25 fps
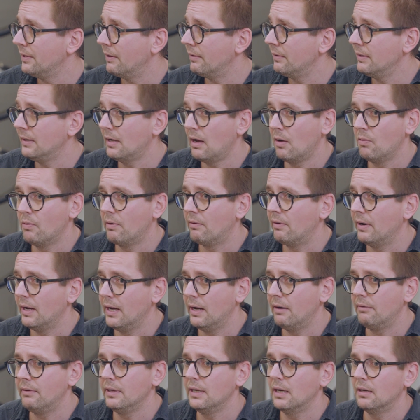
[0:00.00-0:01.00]
here in our
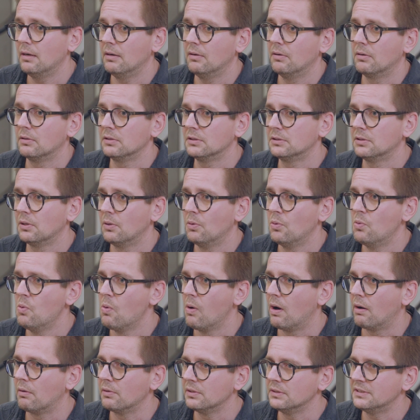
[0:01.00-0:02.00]
area also
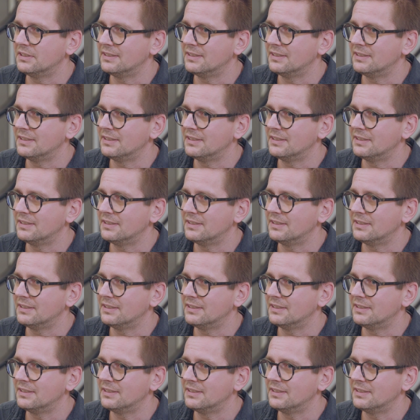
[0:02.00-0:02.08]
who are